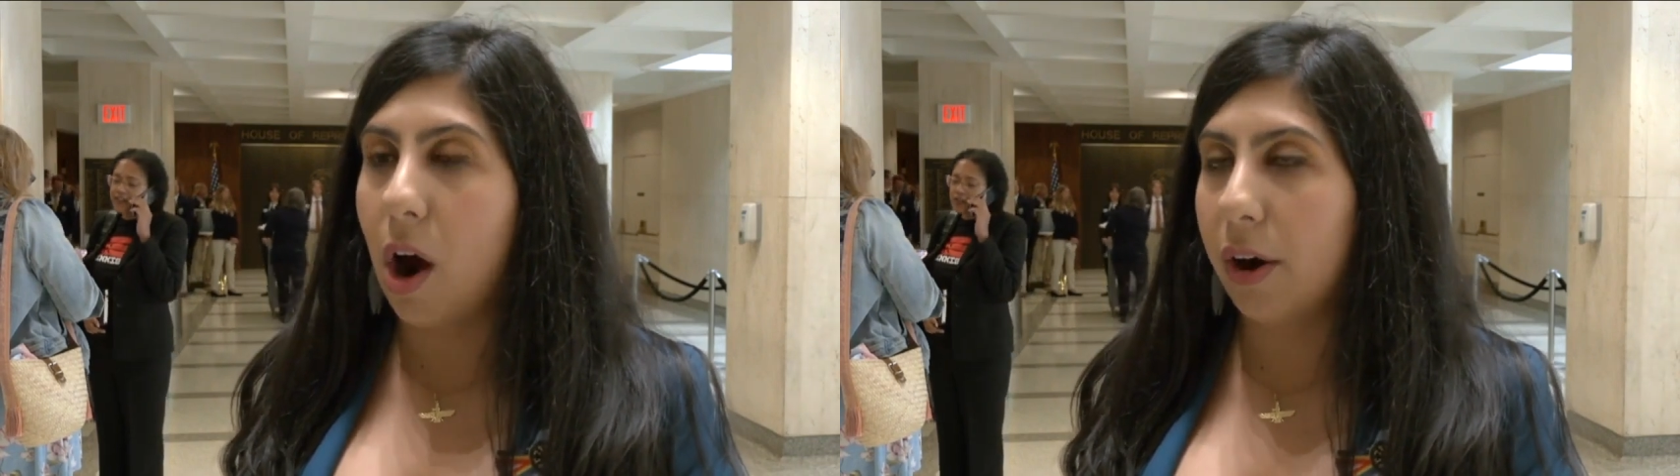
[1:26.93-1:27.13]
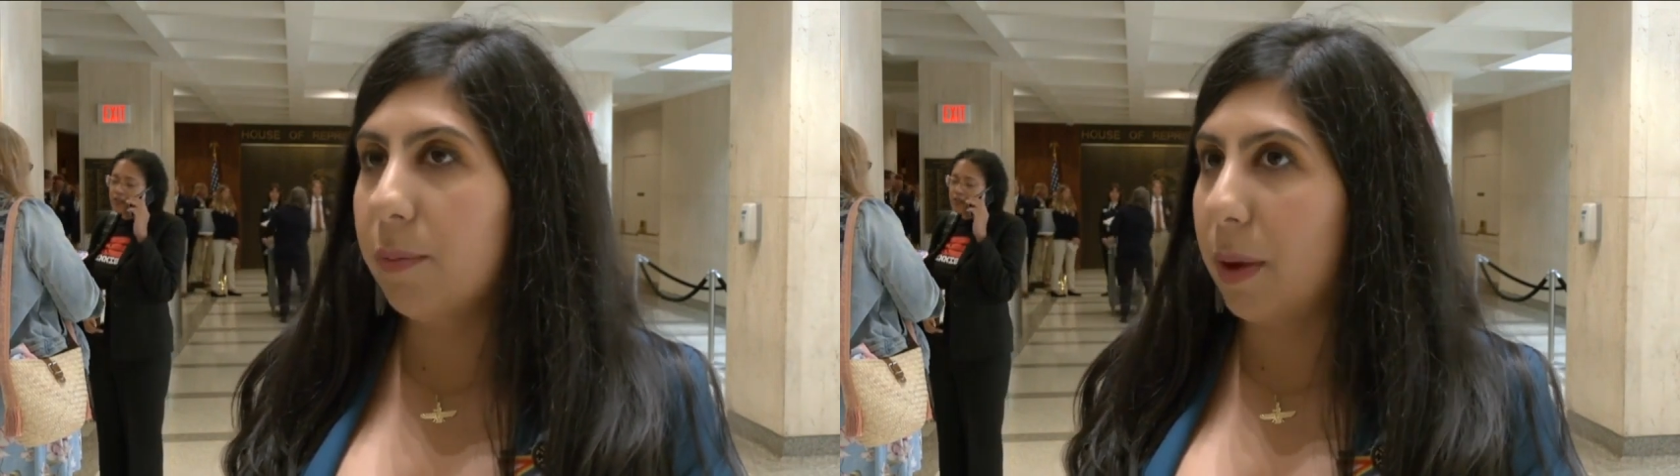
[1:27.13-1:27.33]

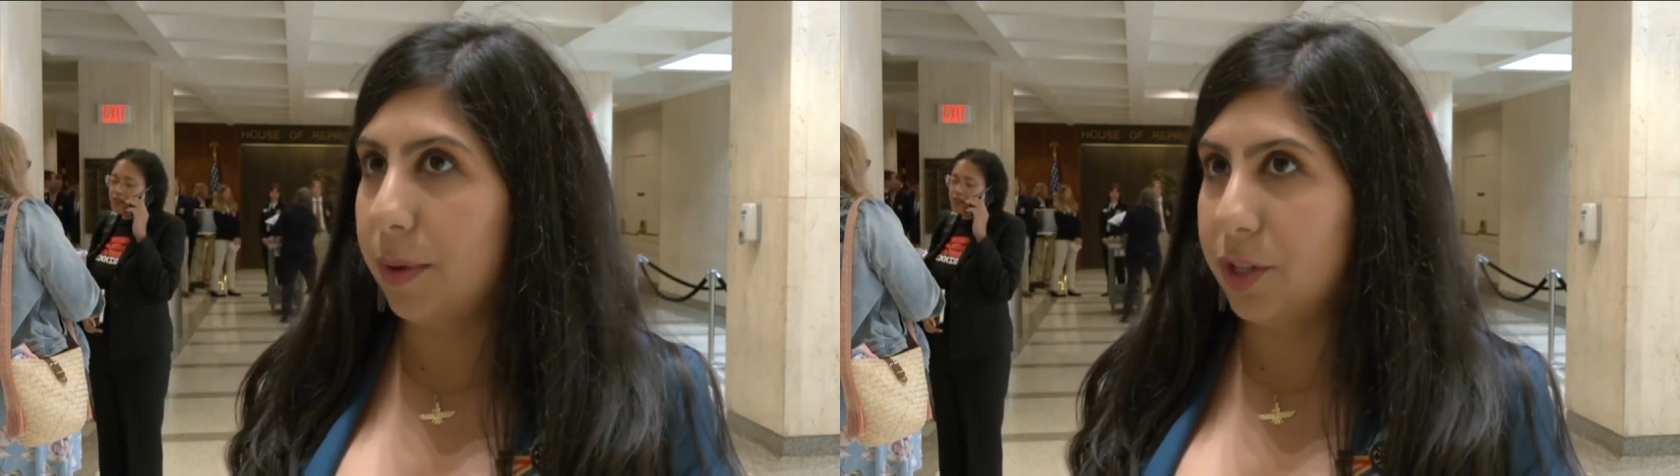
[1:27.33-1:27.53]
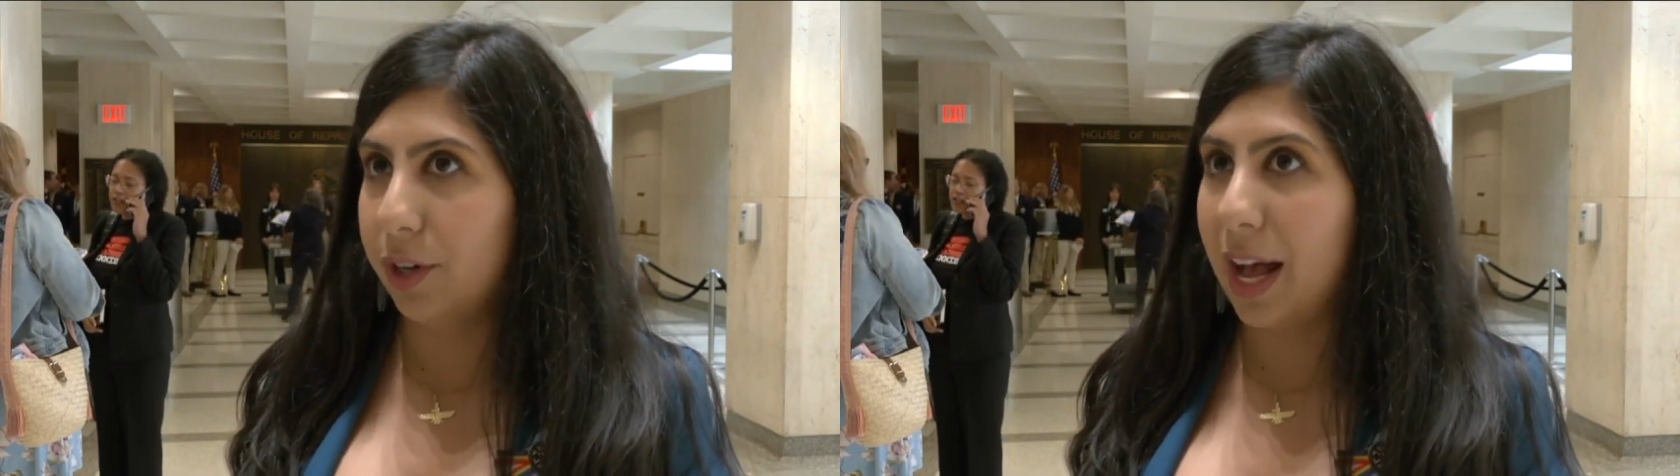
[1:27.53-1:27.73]
our
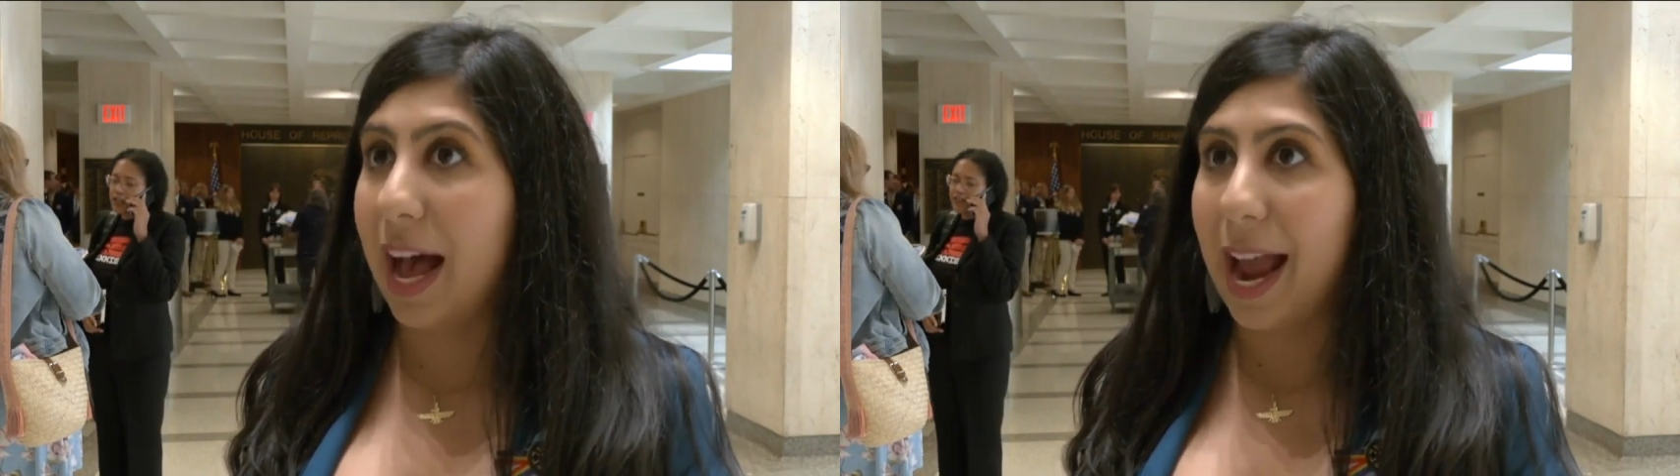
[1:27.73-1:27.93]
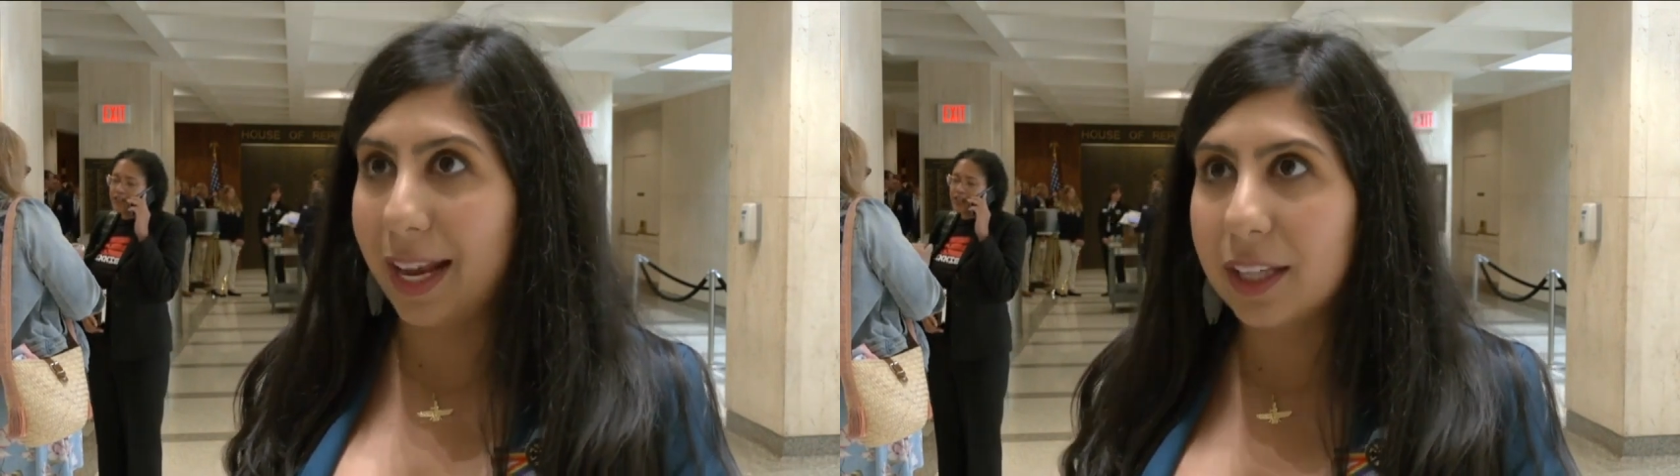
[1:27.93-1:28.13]
amendments are going
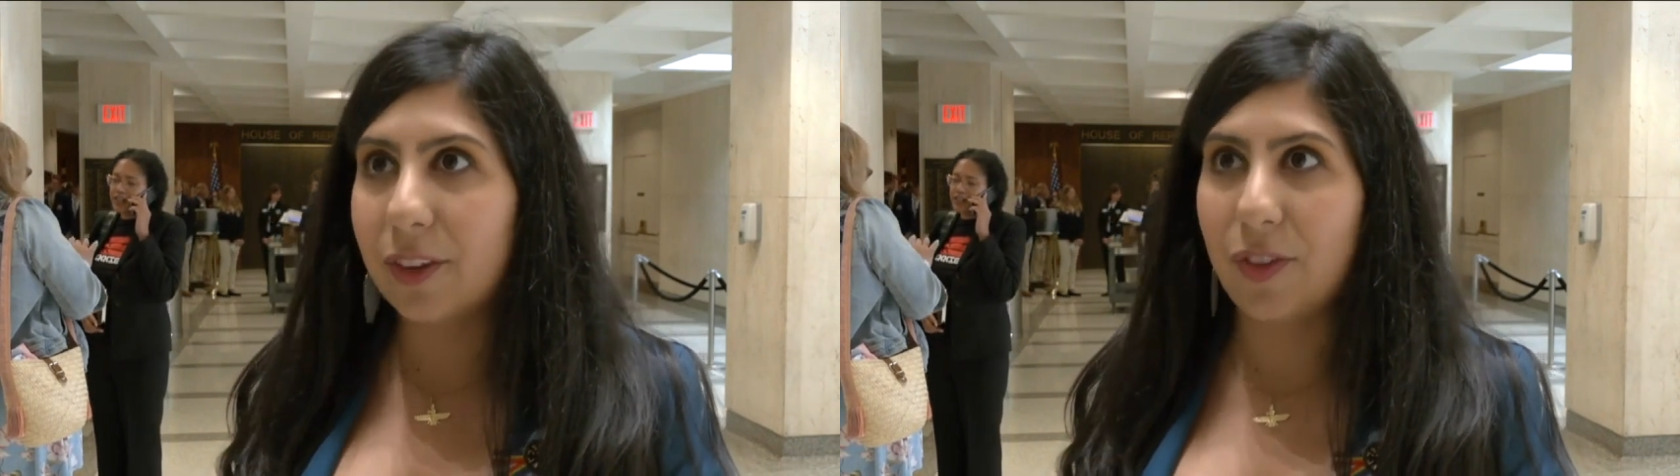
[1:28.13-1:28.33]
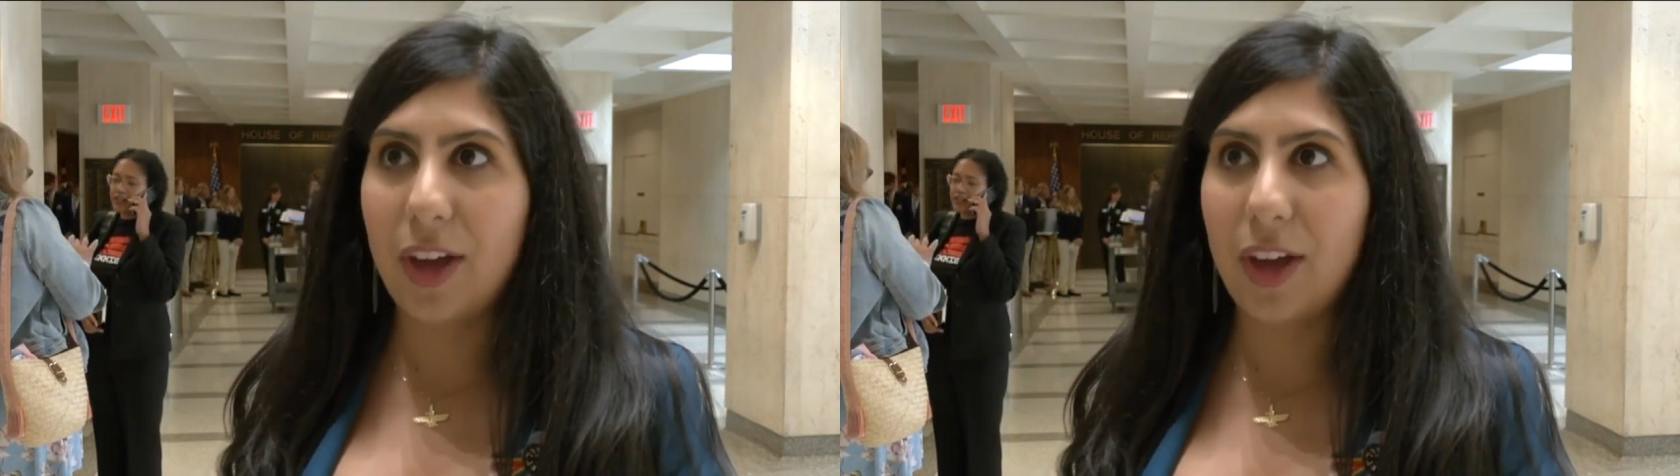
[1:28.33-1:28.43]
to highlight